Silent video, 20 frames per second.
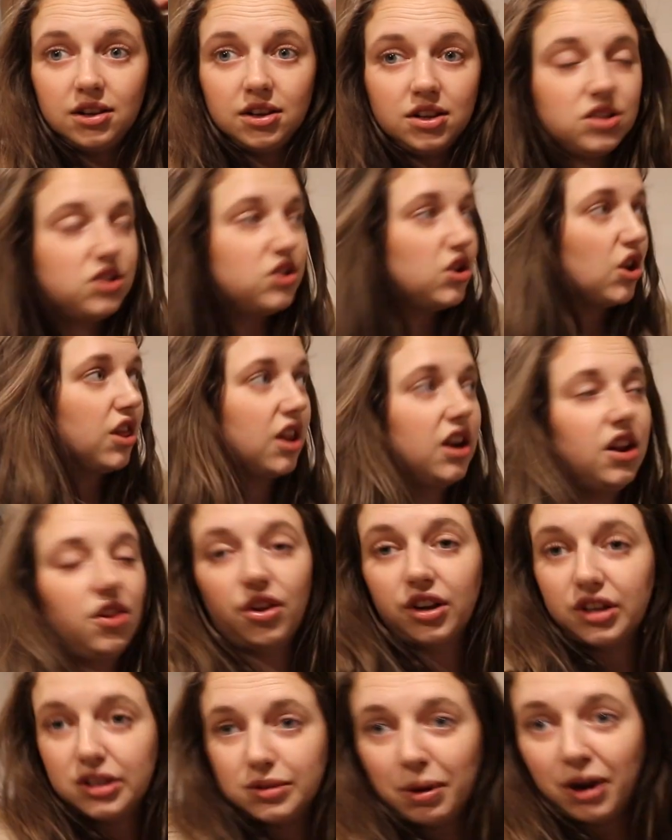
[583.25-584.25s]
so that it
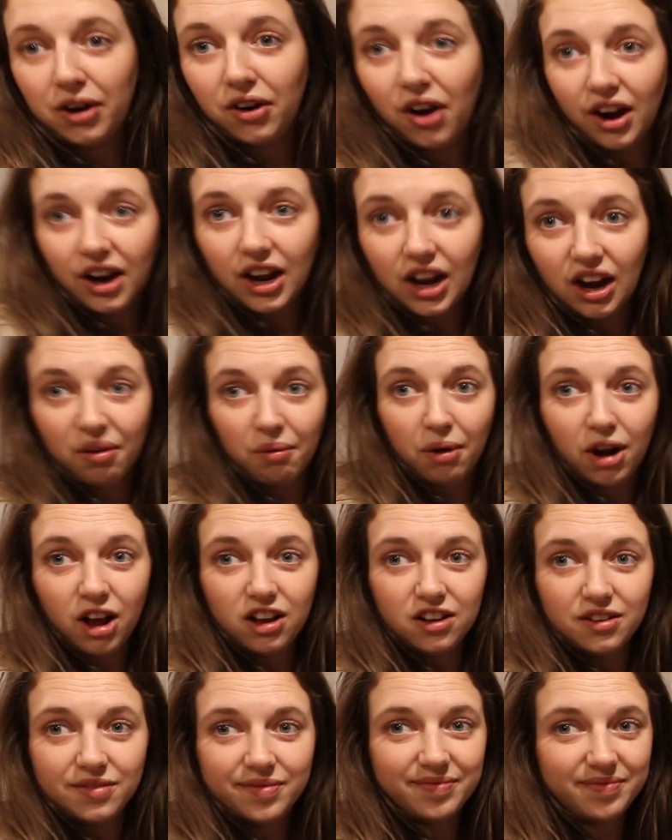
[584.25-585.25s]
looks better on
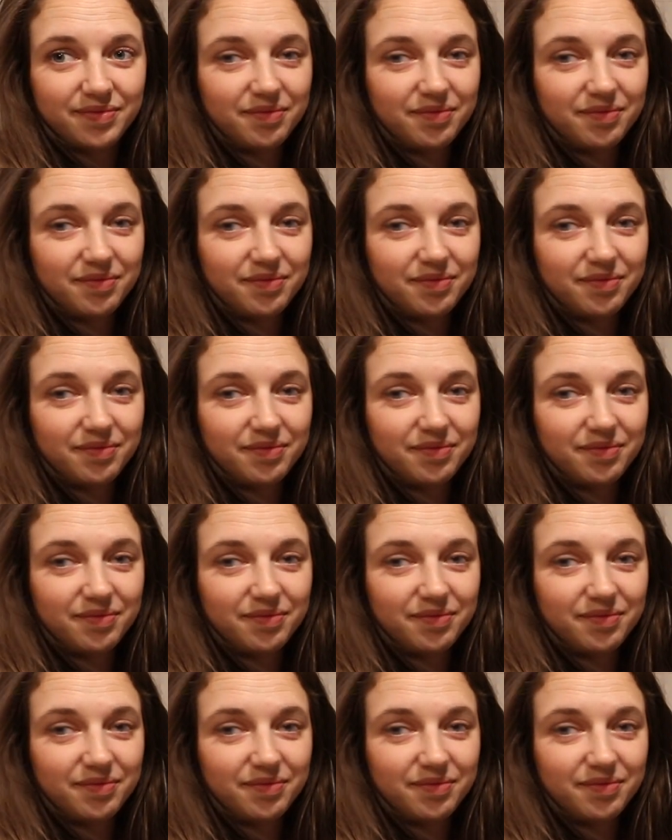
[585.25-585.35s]
camera,